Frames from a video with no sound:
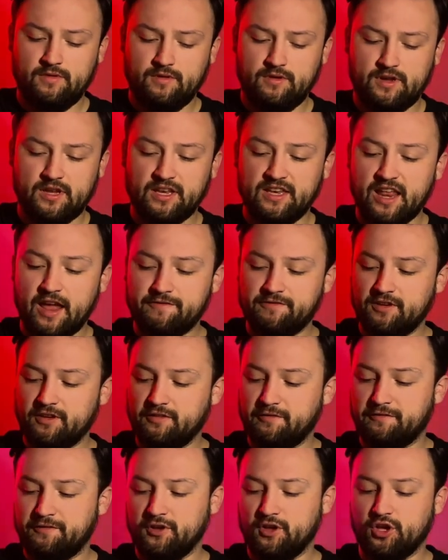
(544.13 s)
can definitely
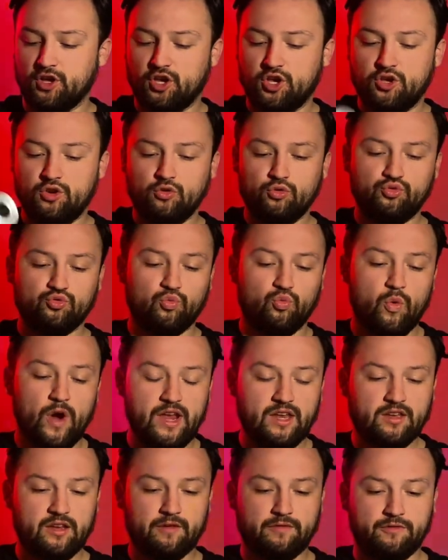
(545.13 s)
feel a huge
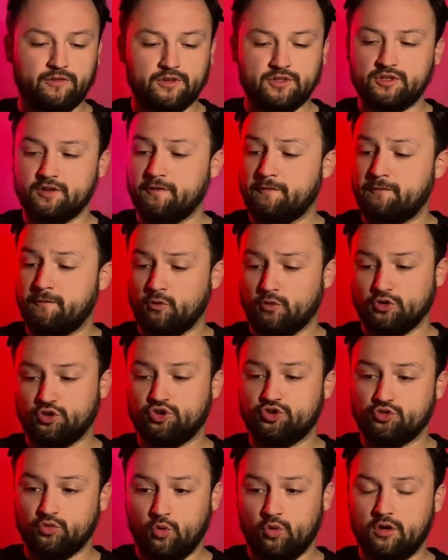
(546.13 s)
weight difference for
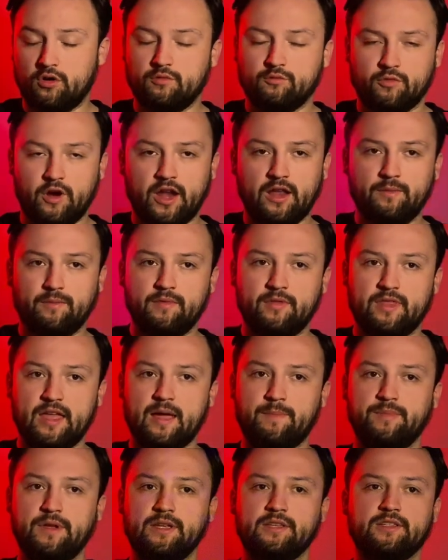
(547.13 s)
sure, right?
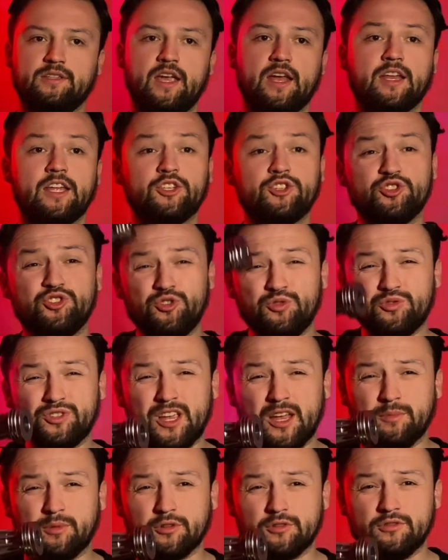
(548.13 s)
That being said, it's two
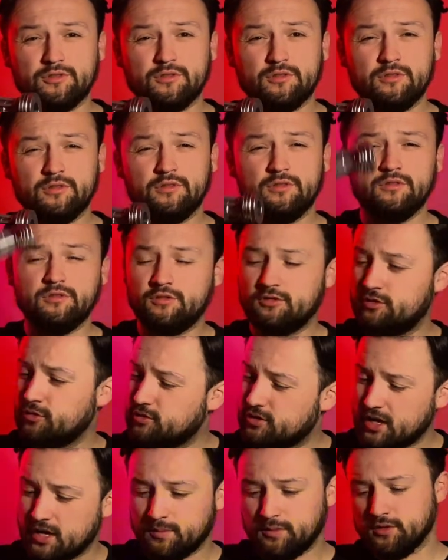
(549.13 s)
sabers.
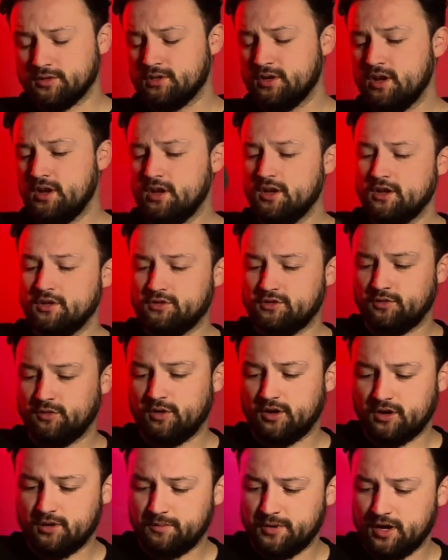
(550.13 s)
So you
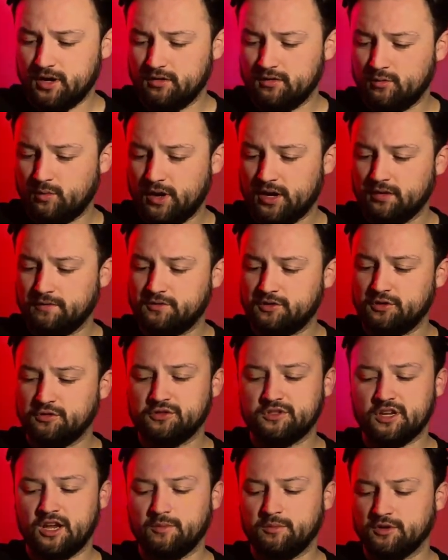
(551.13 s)
are comparing the weight of two
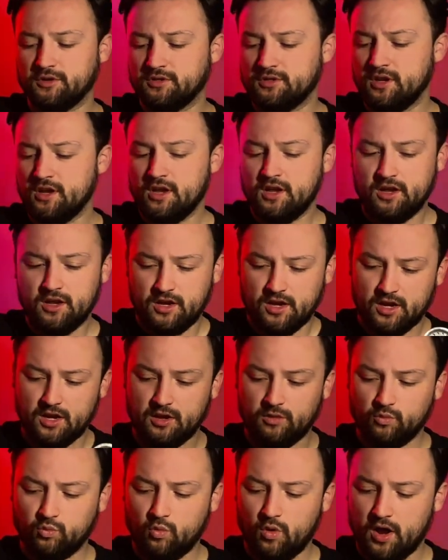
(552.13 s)
sabers
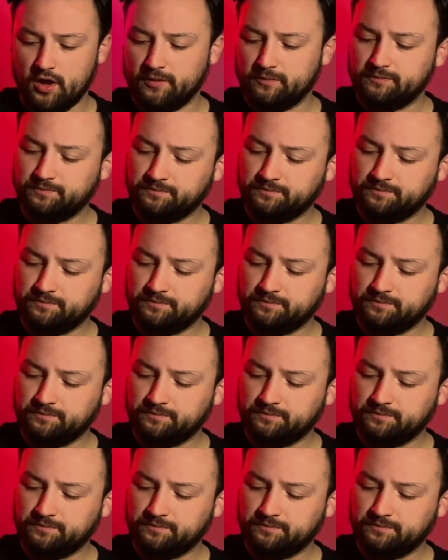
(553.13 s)
and one.